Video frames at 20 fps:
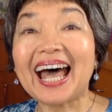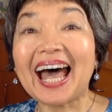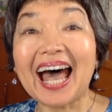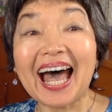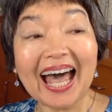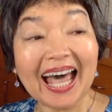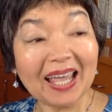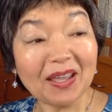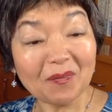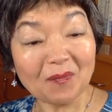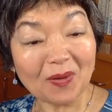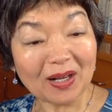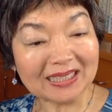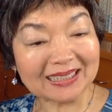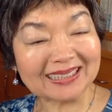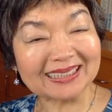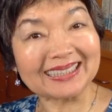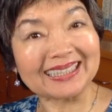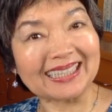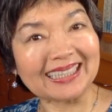I
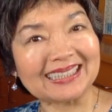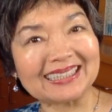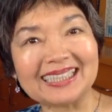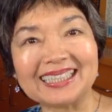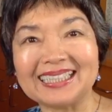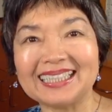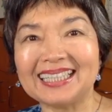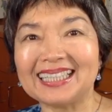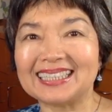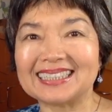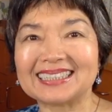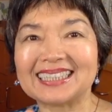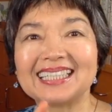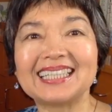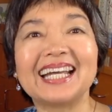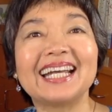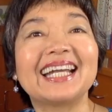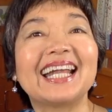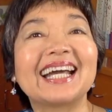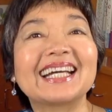watched this and
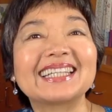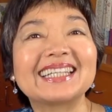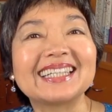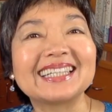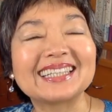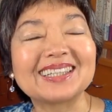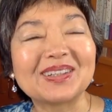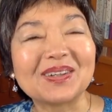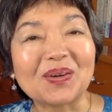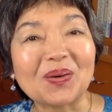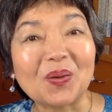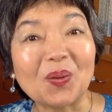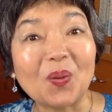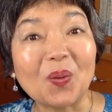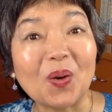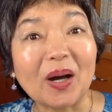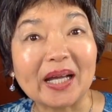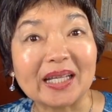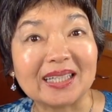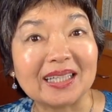I liked it,
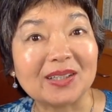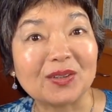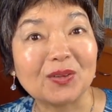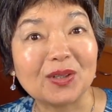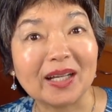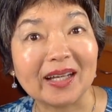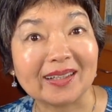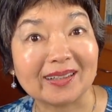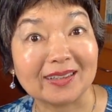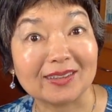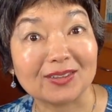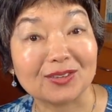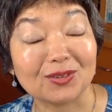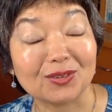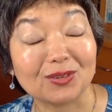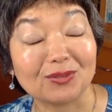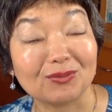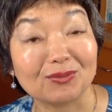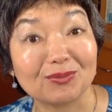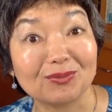or I didn't like it,
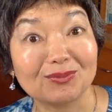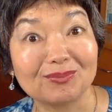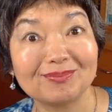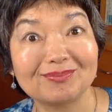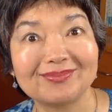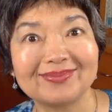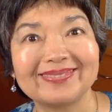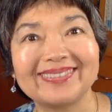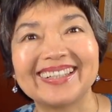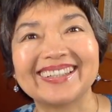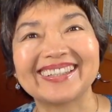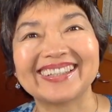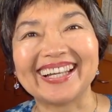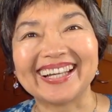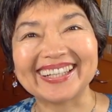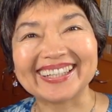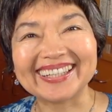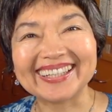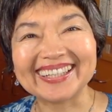like that.